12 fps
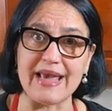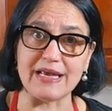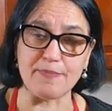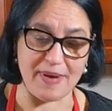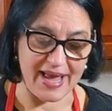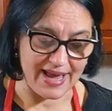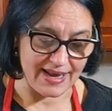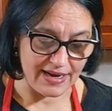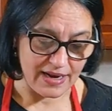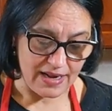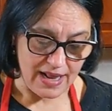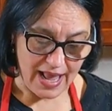cake pan,
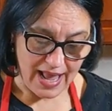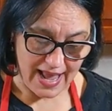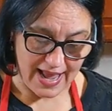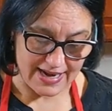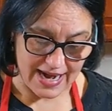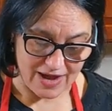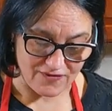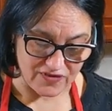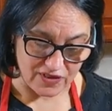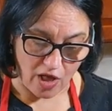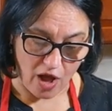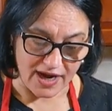and I've
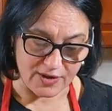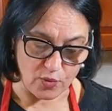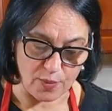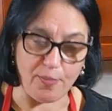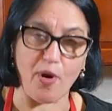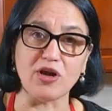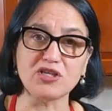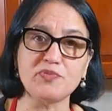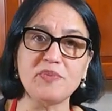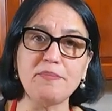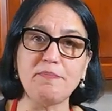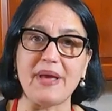lined with
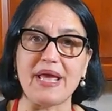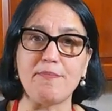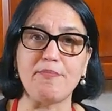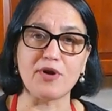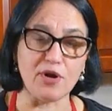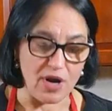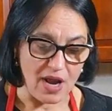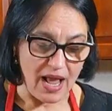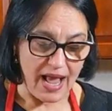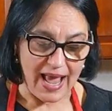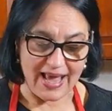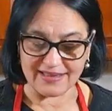parchment paper.
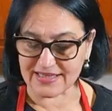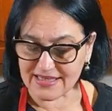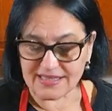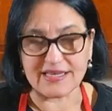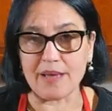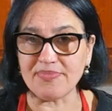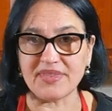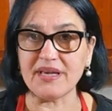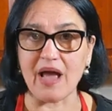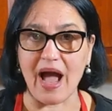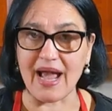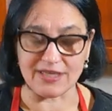And this is something
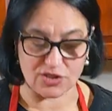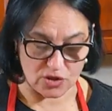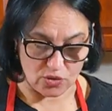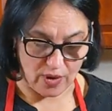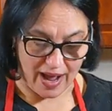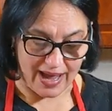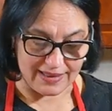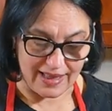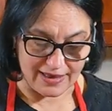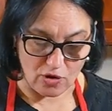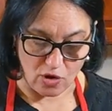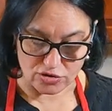I do. I
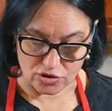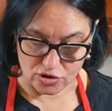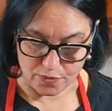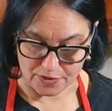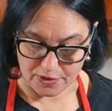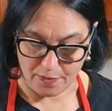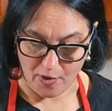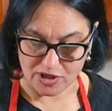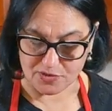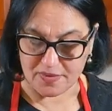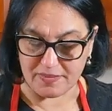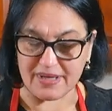like also to put the
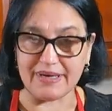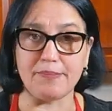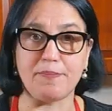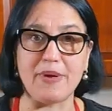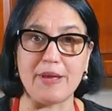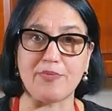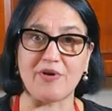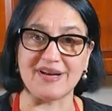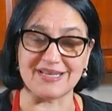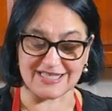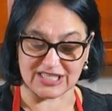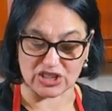parchment paper on
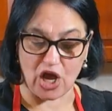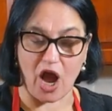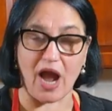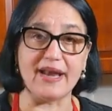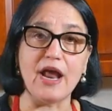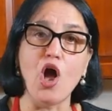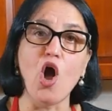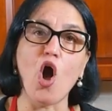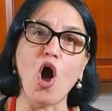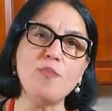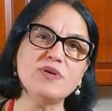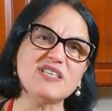the side,
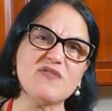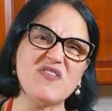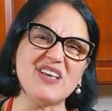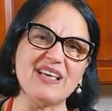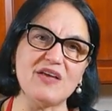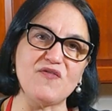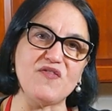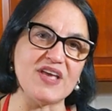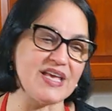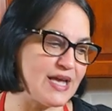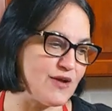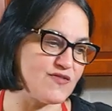almost if it, if
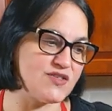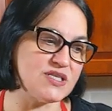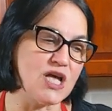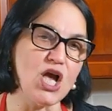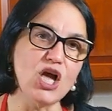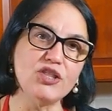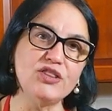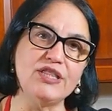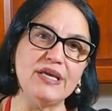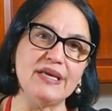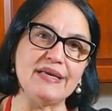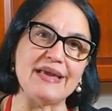it gives
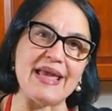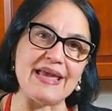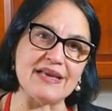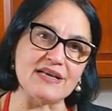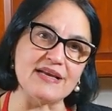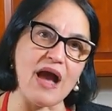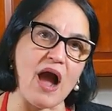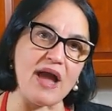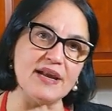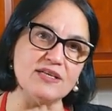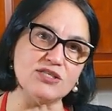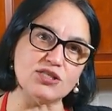the cake
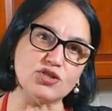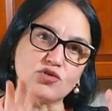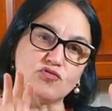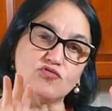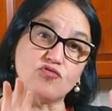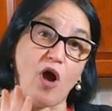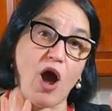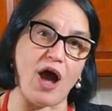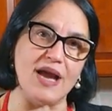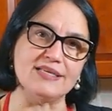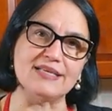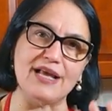guidance to
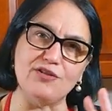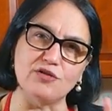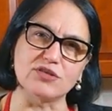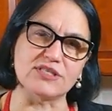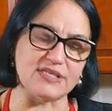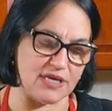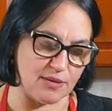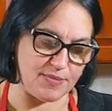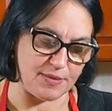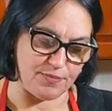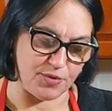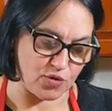rise, and you'll see it'll
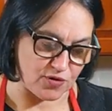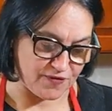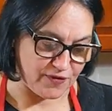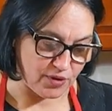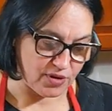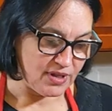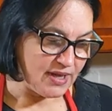be beautiful